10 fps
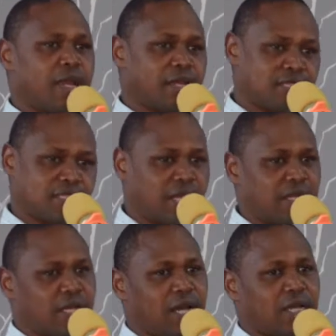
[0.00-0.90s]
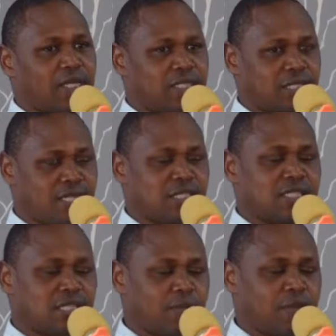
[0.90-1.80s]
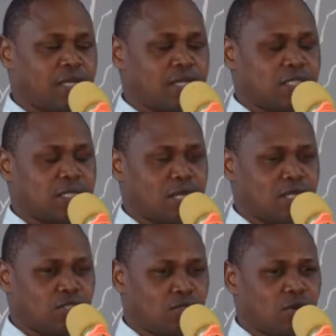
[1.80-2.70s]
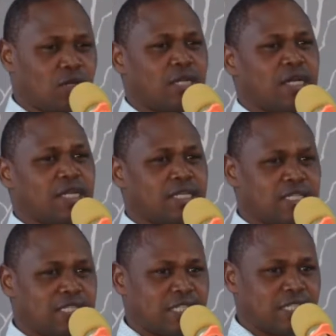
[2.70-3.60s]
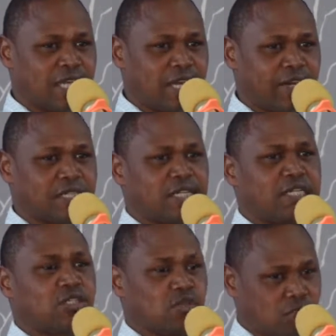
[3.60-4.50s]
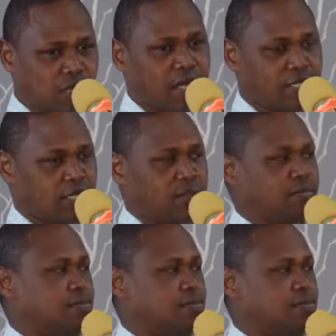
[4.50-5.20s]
understanding and discussing something that is called disintegrated society.